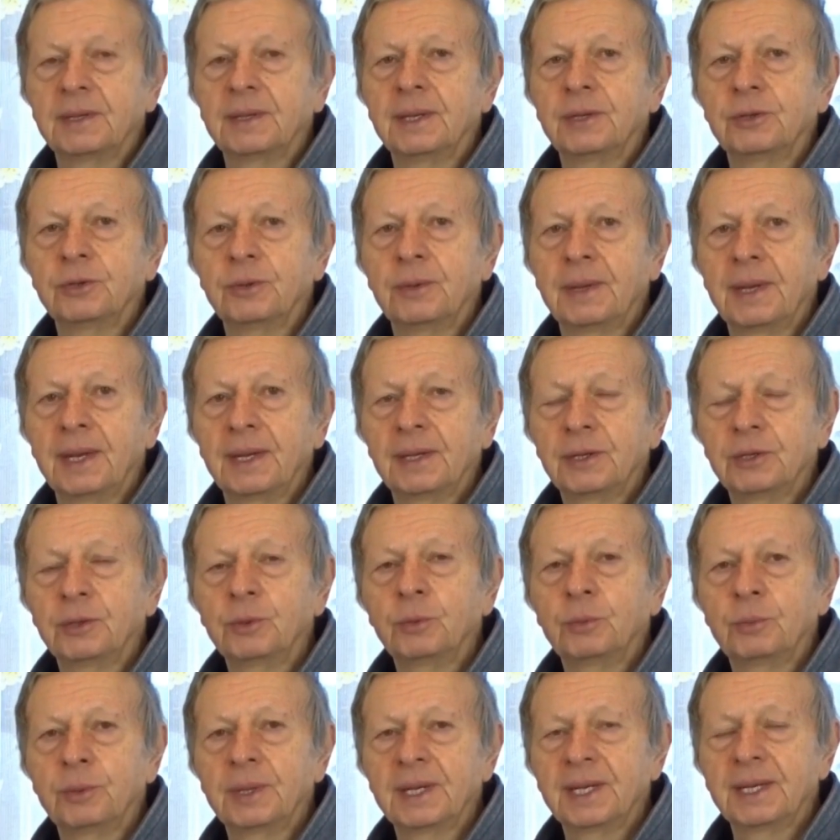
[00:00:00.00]
that you need to
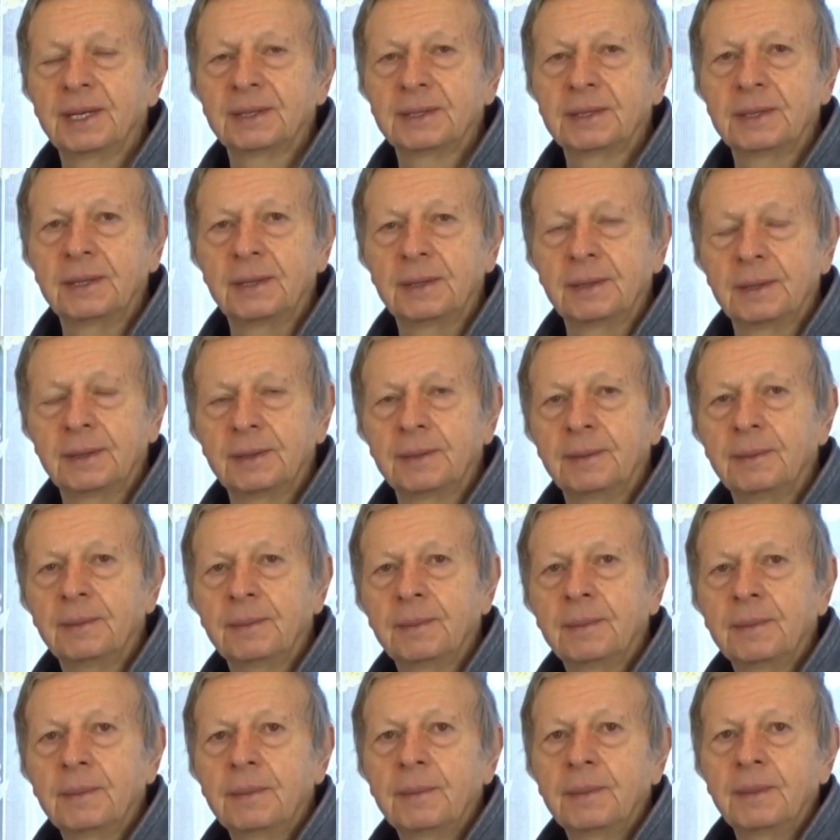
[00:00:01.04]
wait
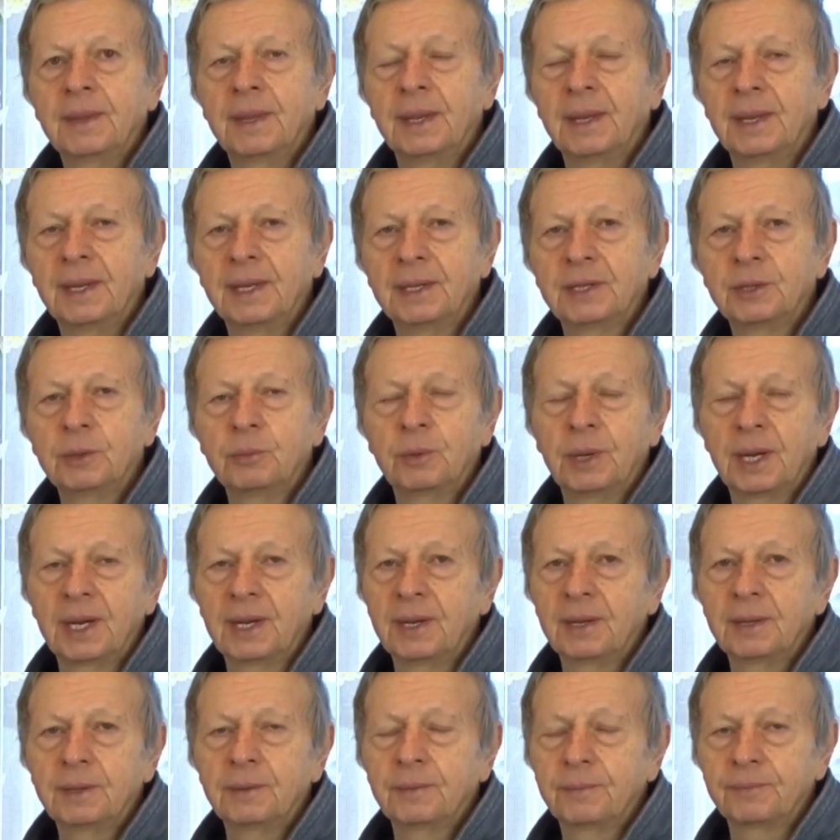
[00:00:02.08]
a little
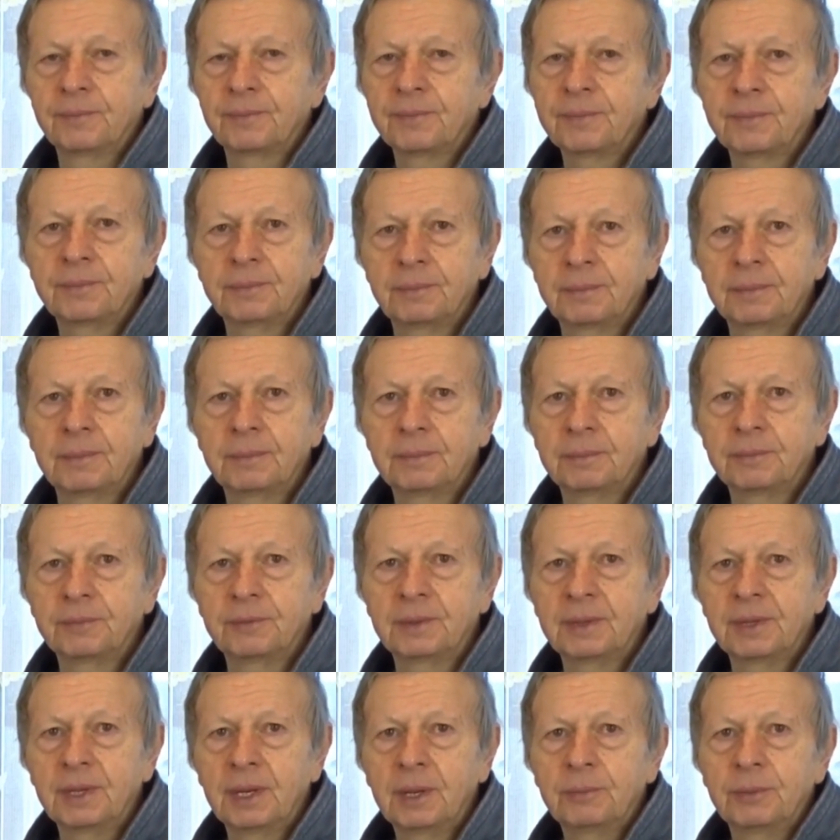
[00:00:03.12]
while
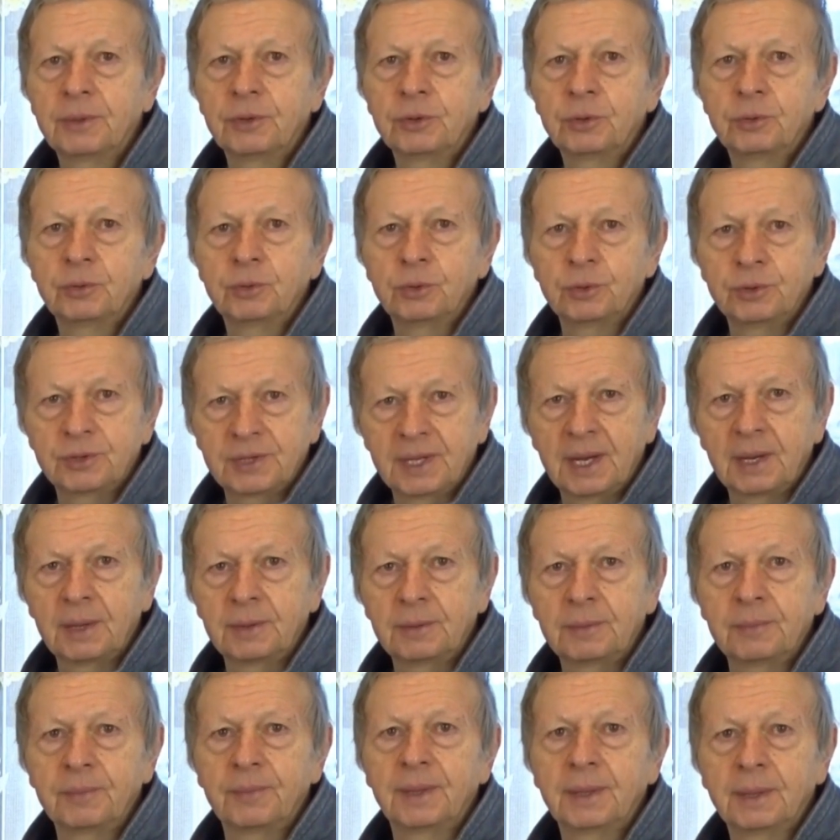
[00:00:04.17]
for the oven to cool
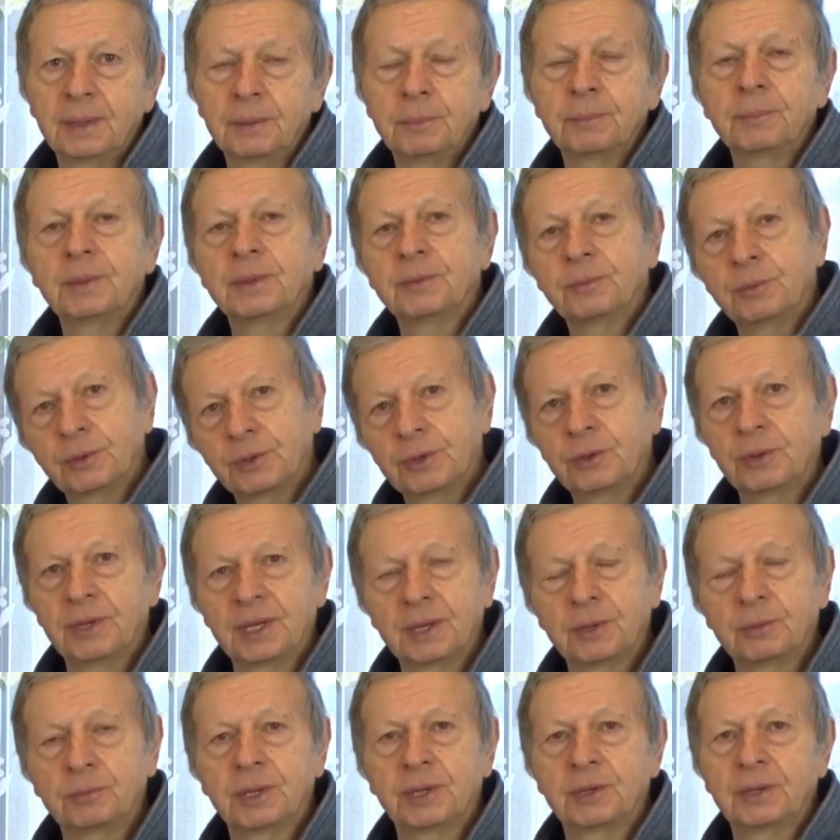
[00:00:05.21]
down before you
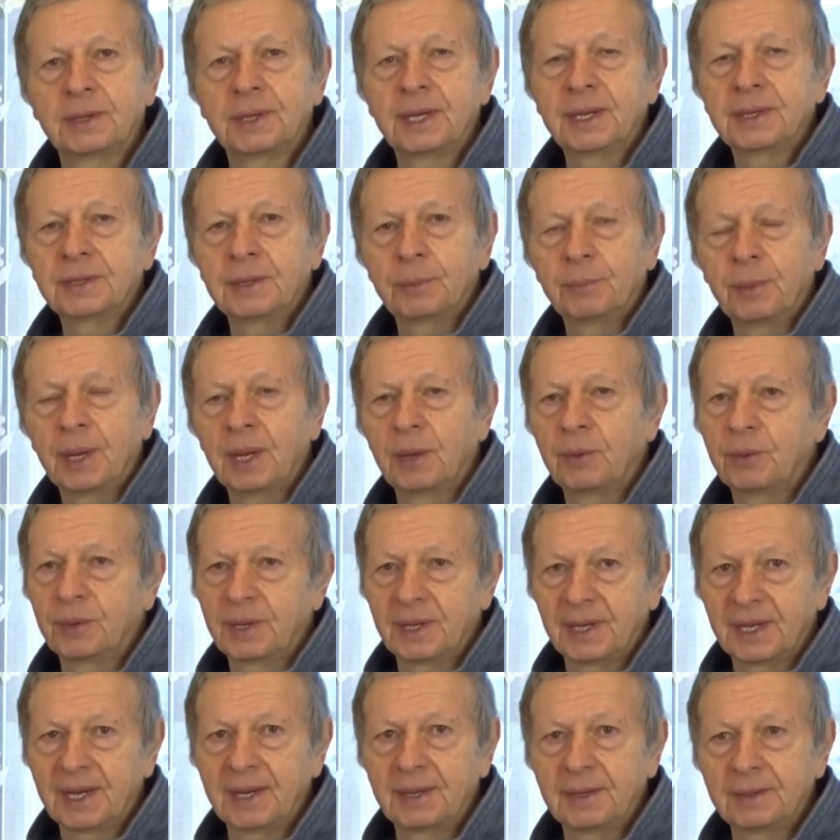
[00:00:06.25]
can reconnect the power
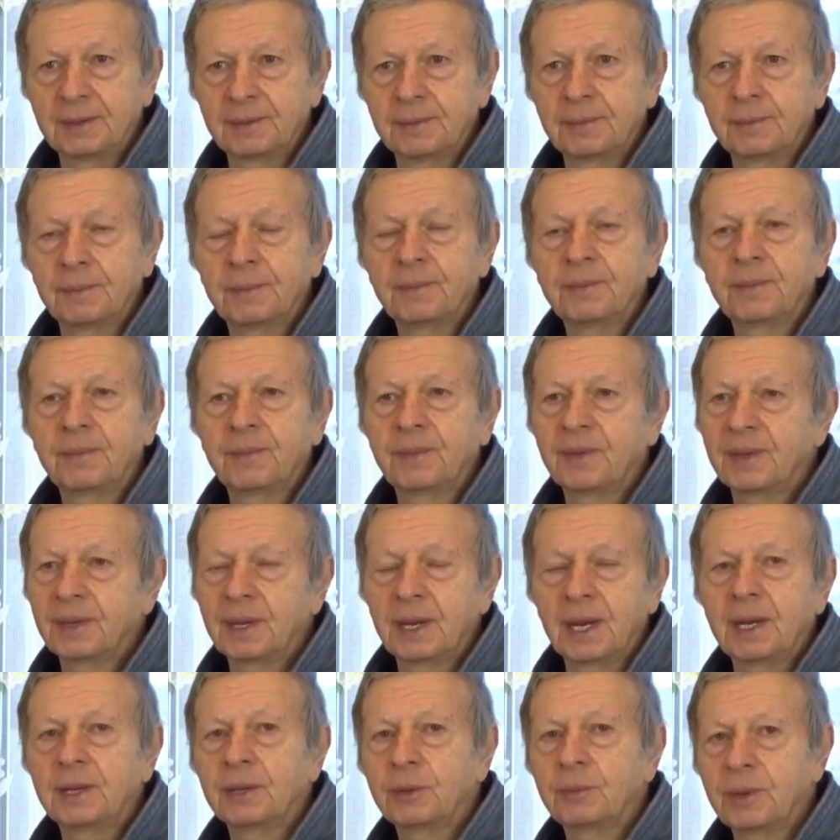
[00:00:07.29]
again.
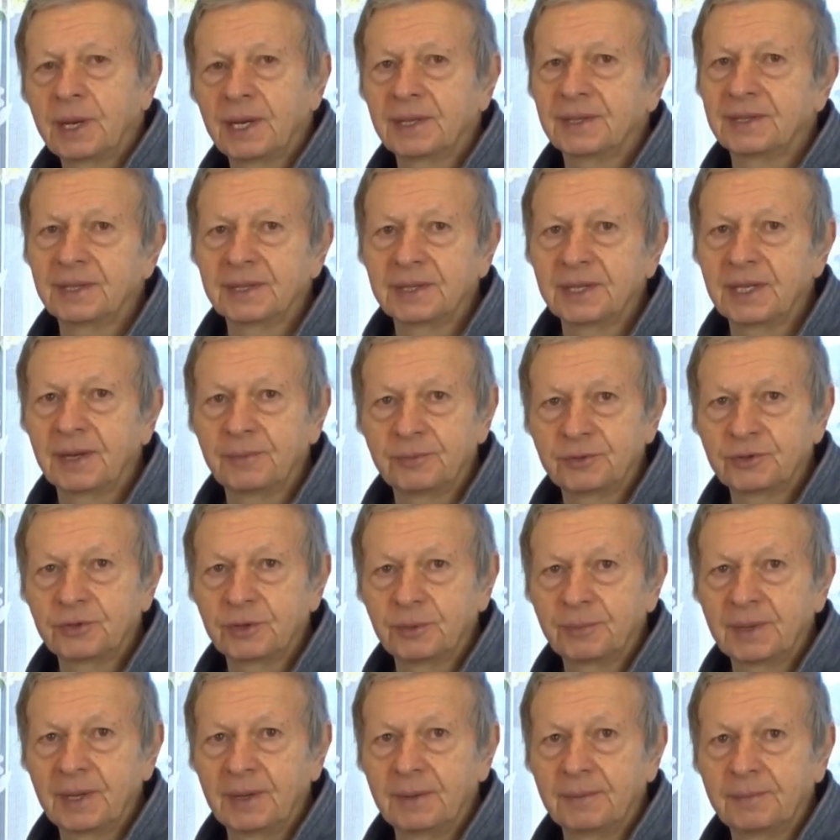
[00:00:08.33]
Otherwise it keeps
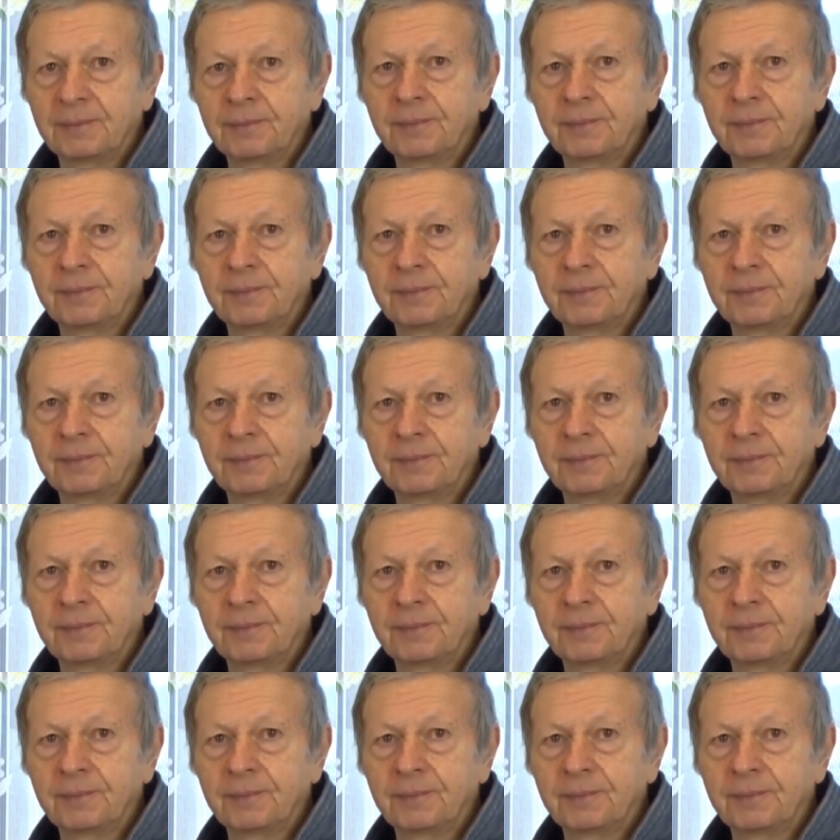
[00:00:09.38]
tripping.